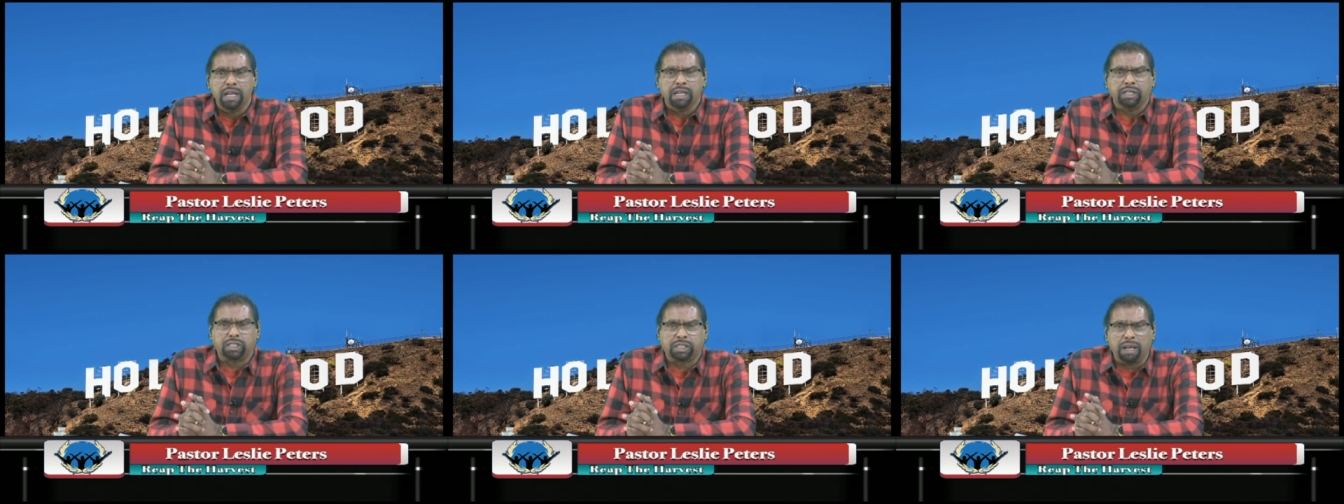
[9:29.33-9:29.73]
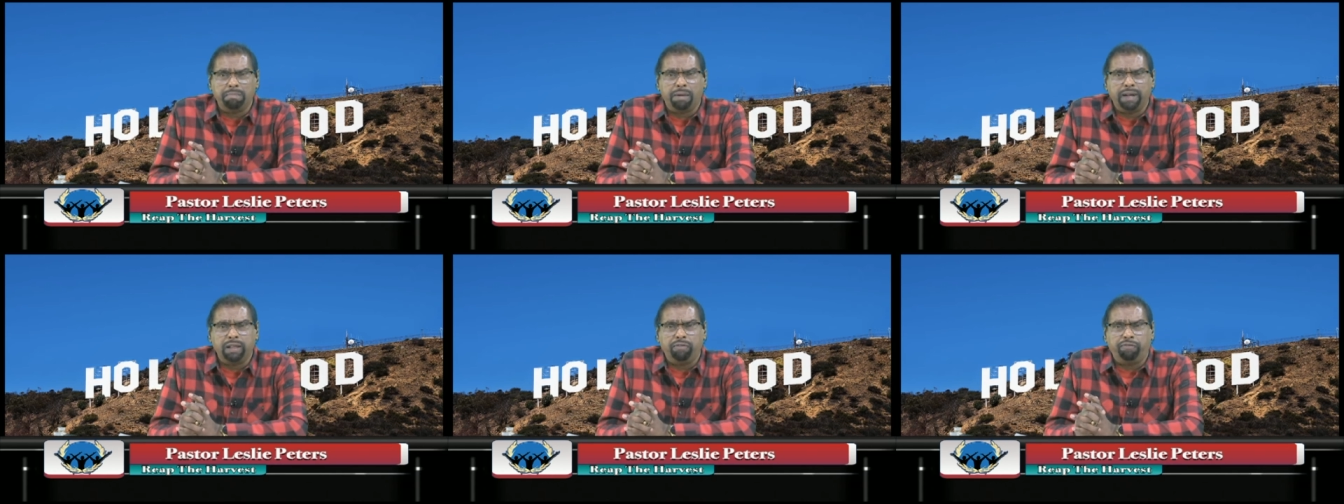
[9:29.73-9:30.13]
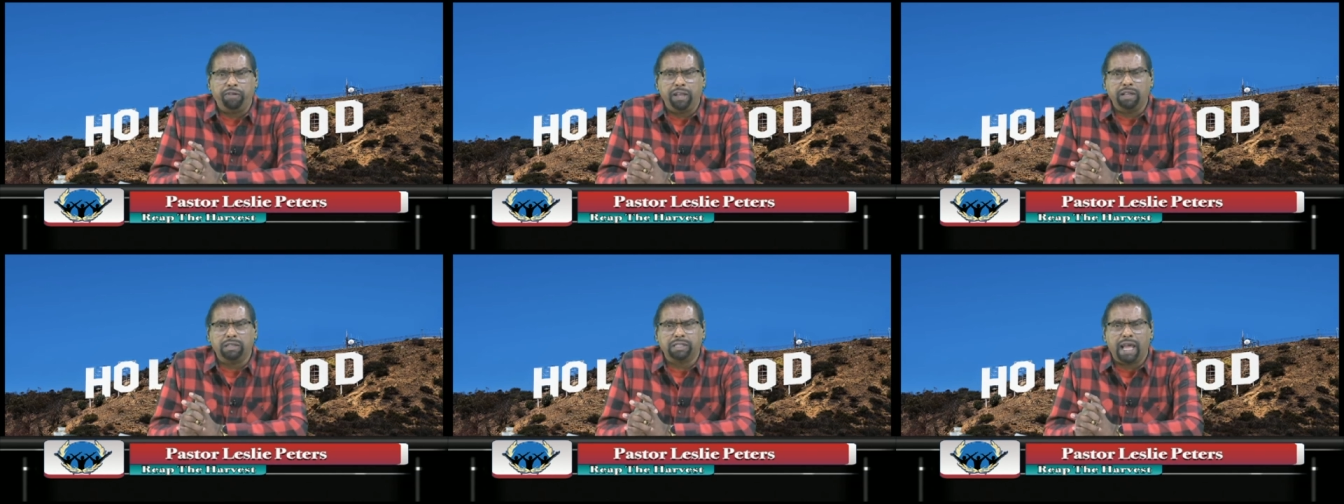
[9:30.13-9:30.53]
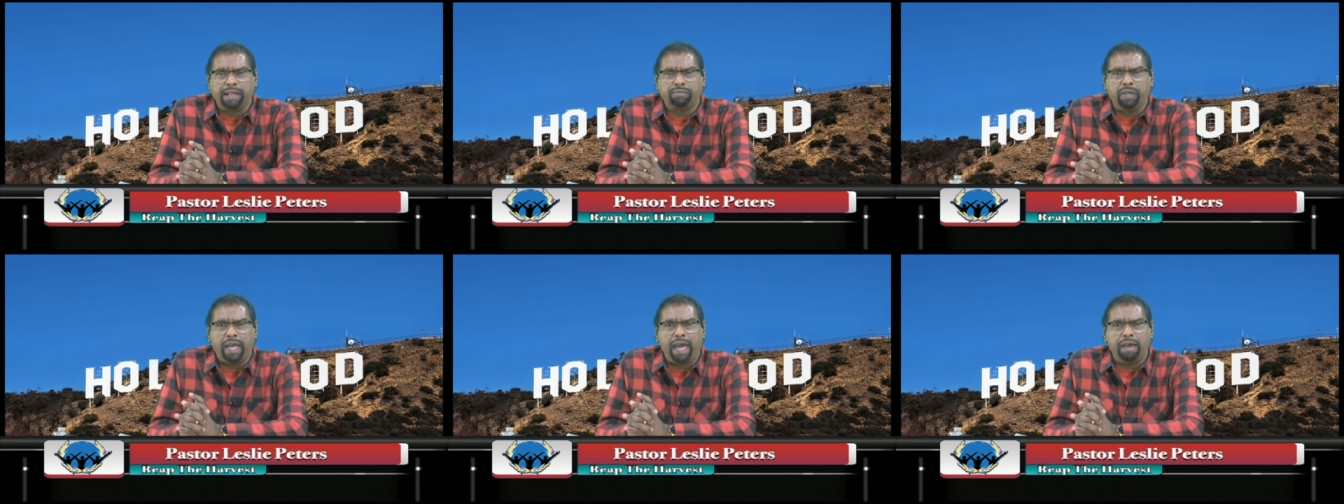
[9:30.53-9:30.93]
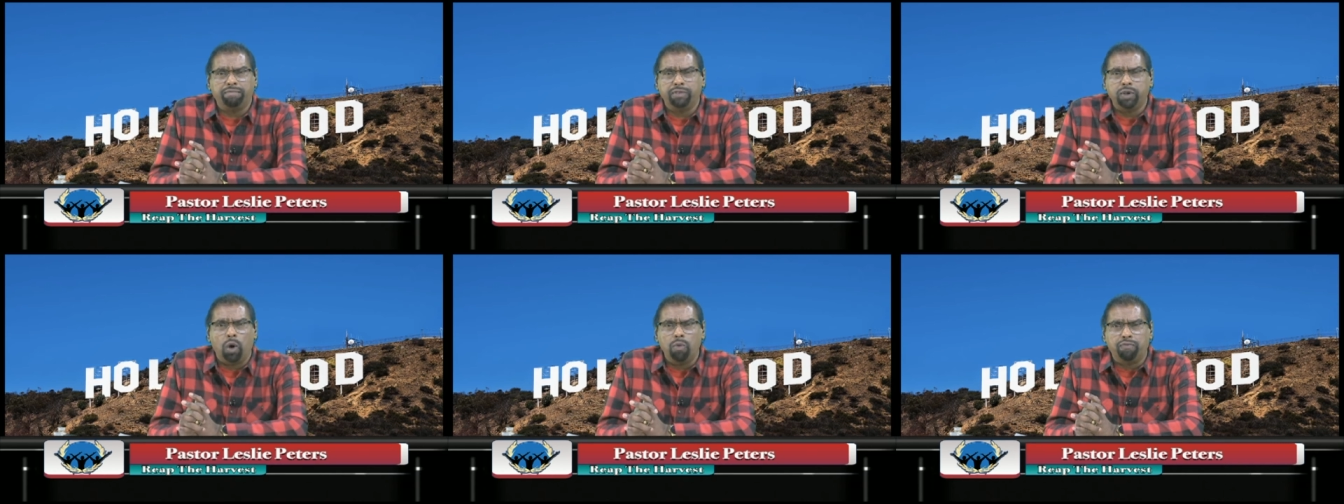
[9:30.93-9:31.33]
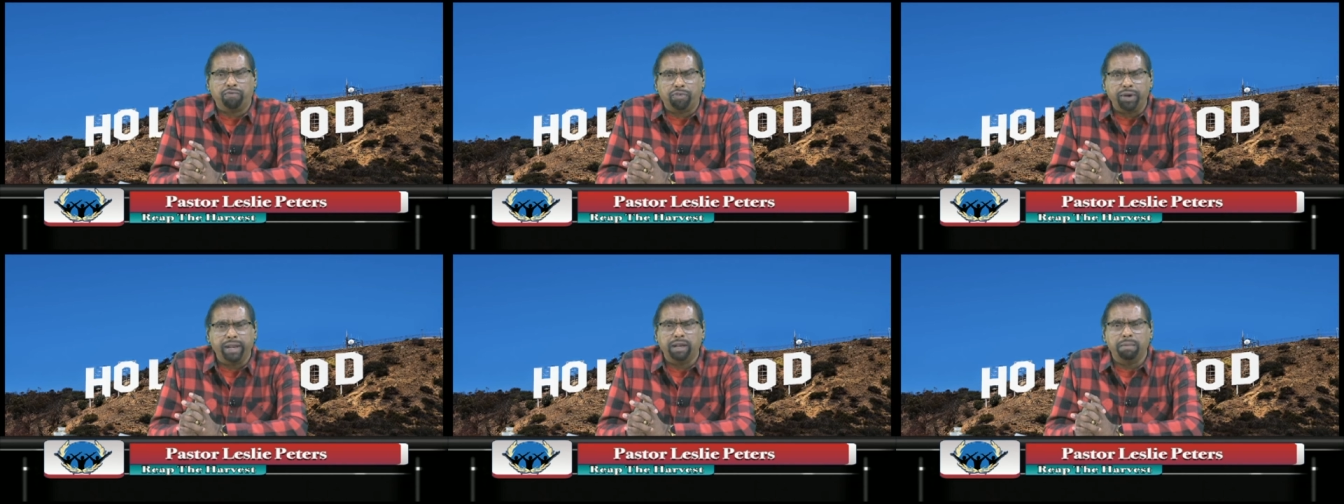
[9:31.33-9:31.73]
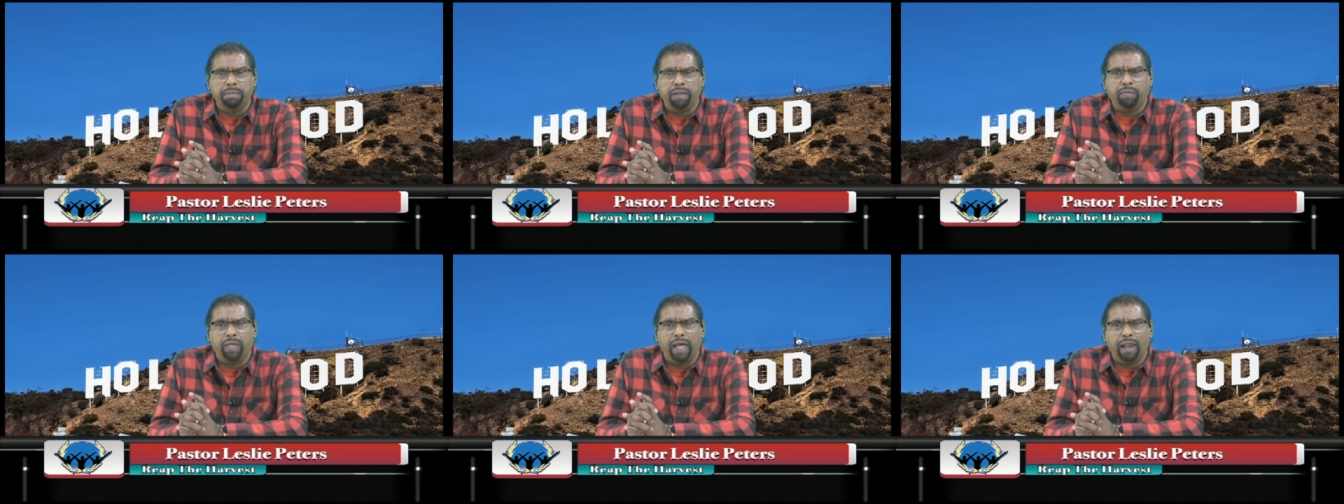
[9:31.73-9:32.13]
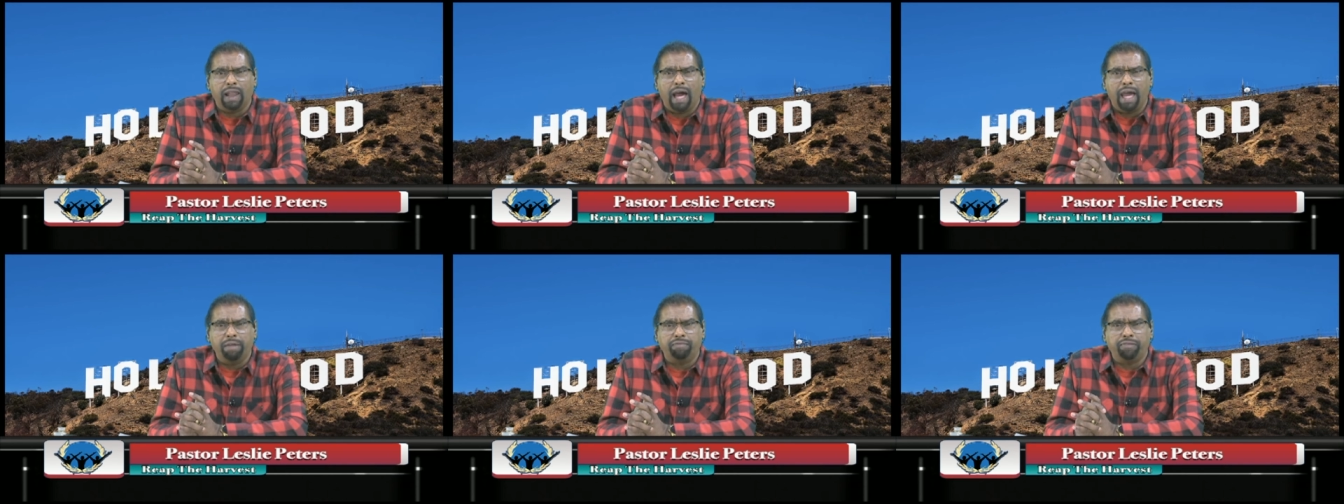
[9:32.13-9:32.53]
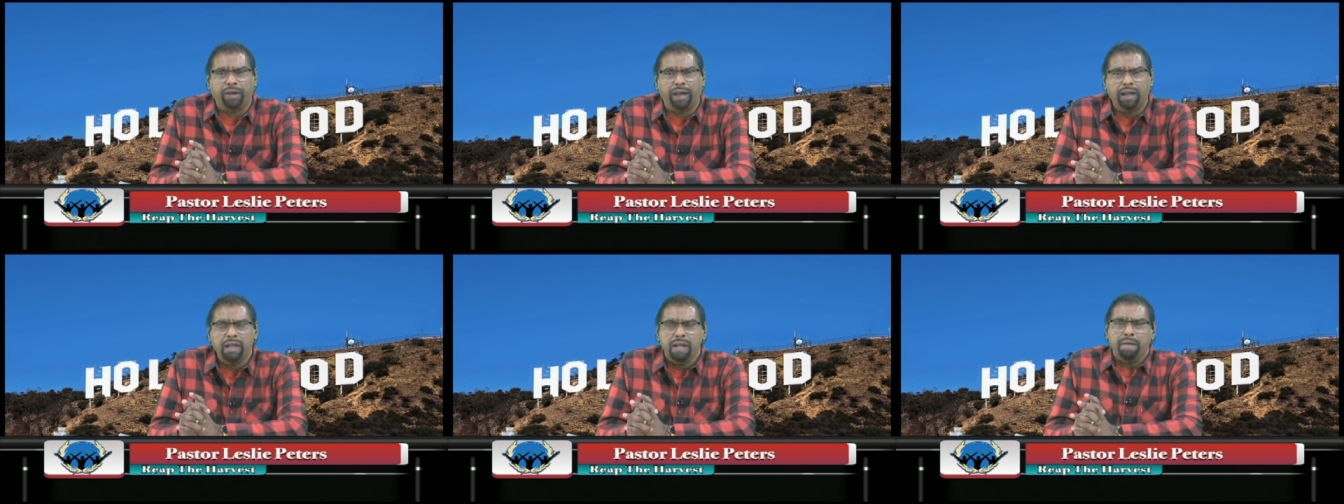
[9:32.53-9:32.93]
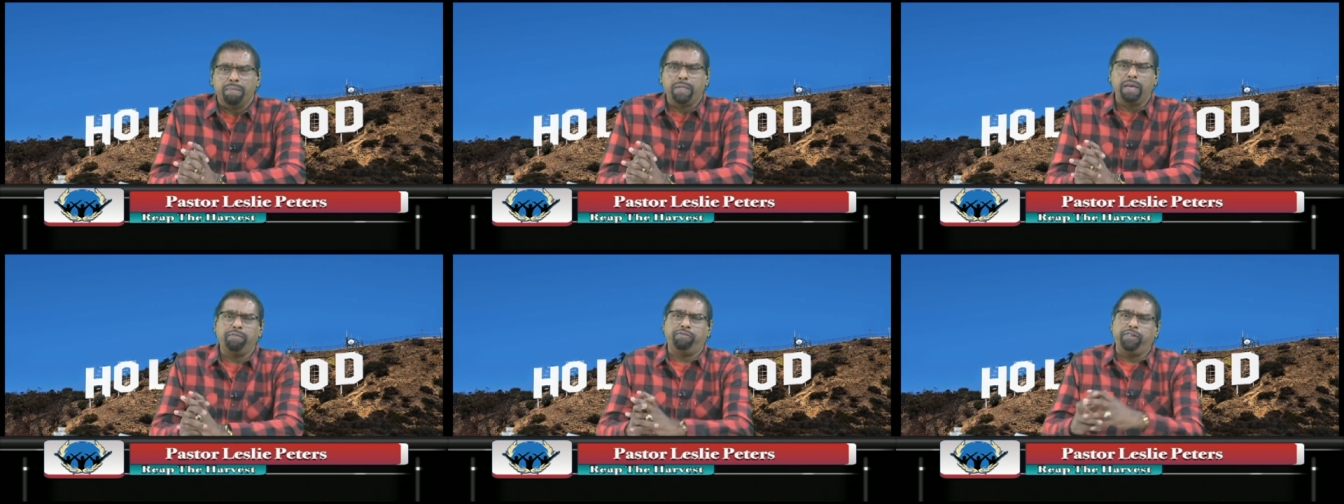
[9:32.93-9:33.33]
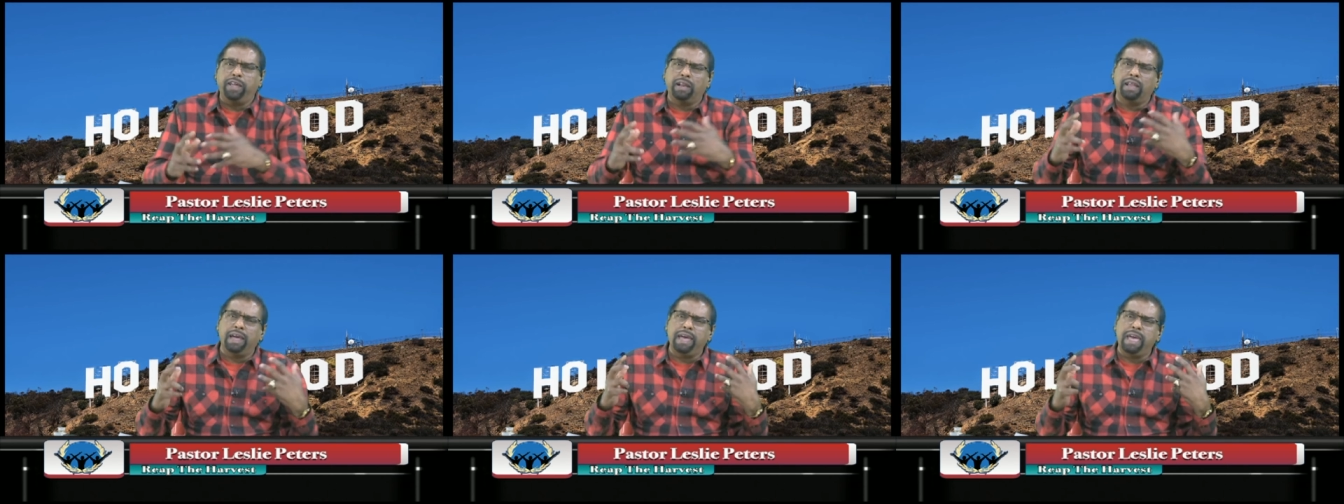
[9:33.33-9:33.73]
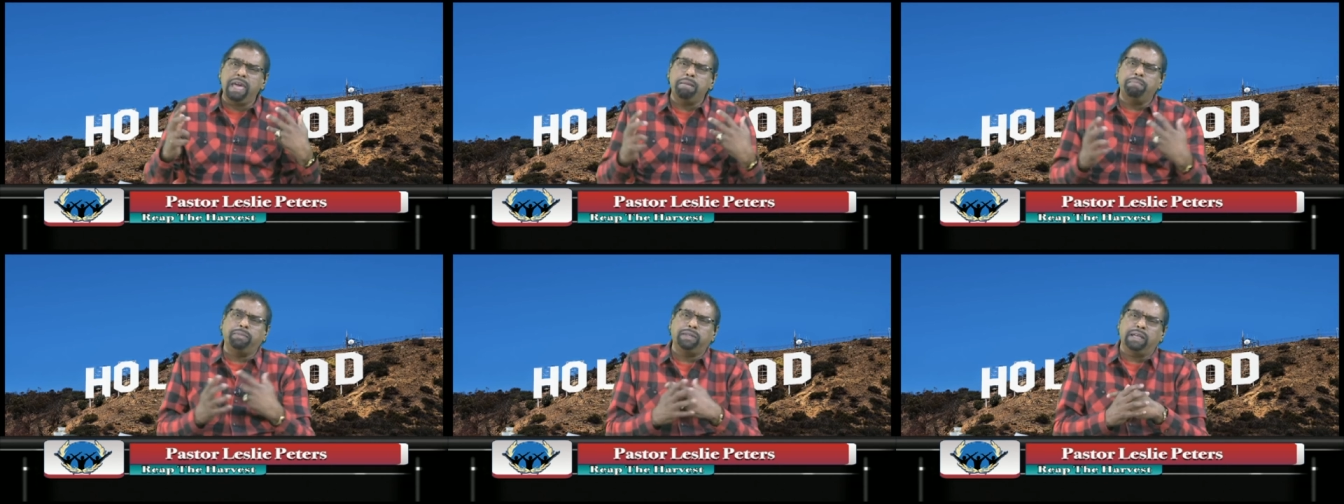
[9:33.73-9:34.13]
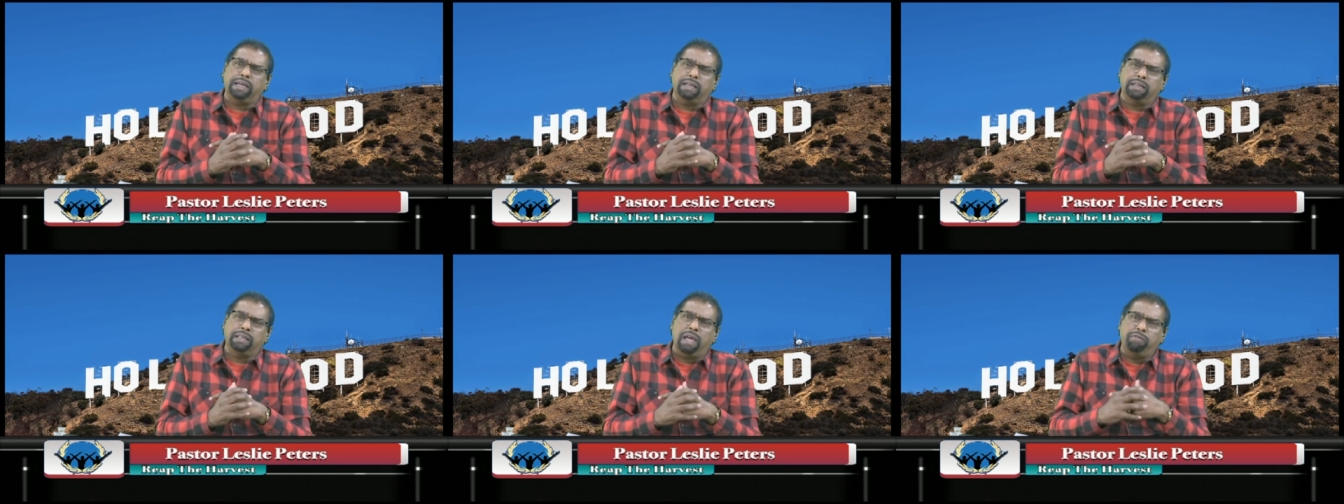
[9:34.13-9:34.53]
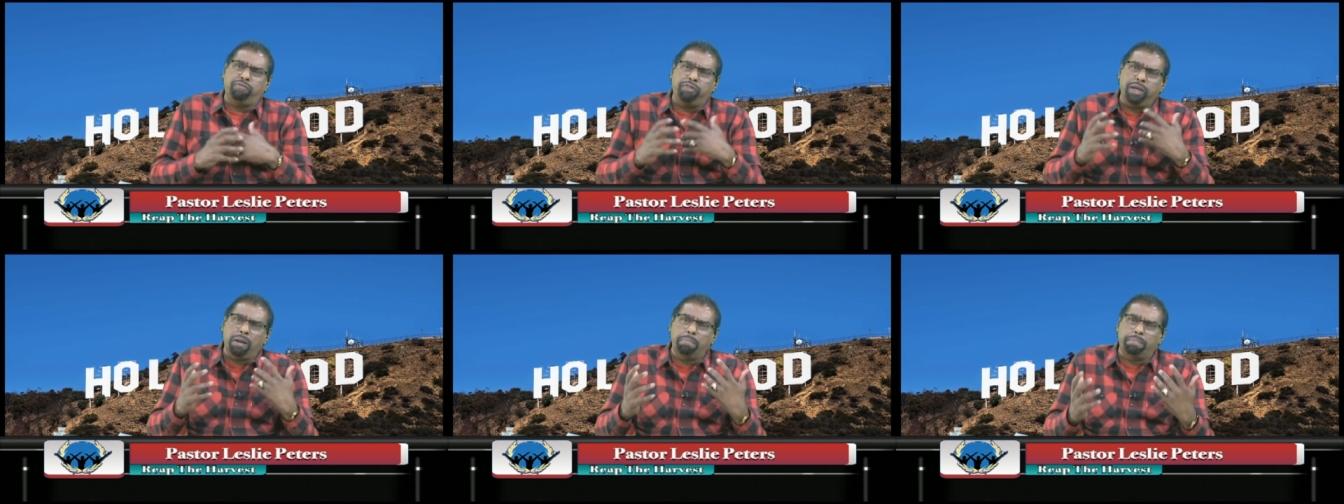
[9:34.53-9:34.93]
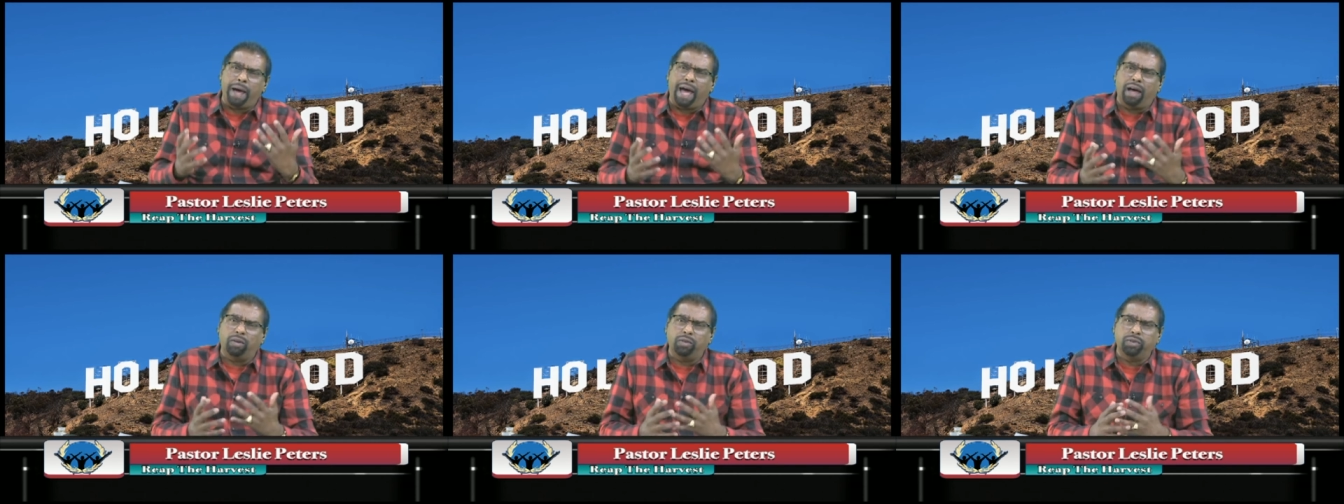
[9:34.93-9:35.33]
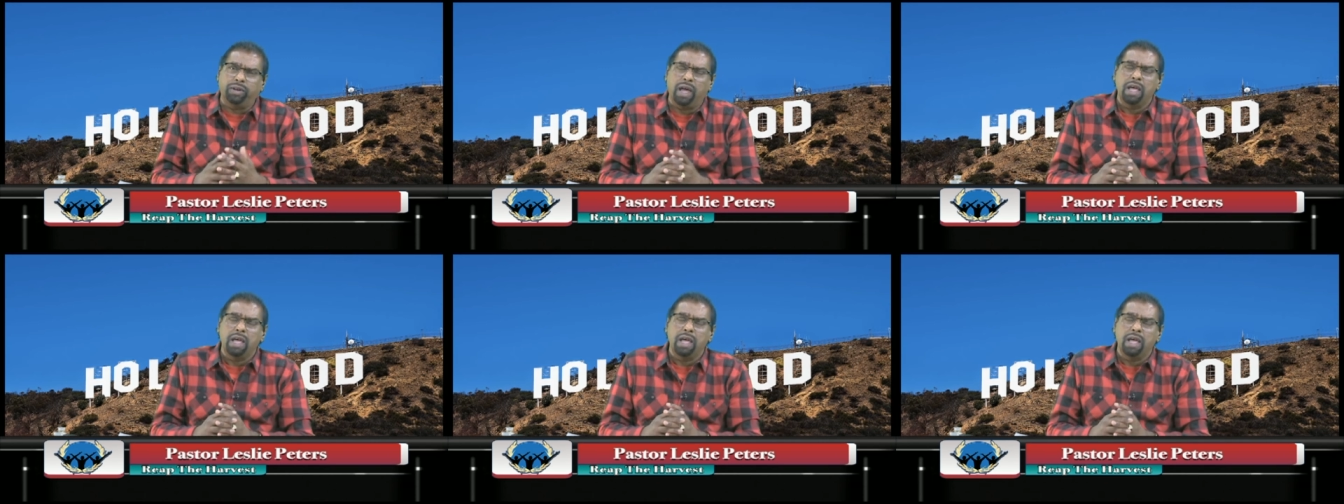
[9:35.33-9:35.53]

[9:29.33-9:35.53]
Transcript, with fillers: Somebody feels like they have no freedom in their life. Uh, they feel hemmed in. They feel bound.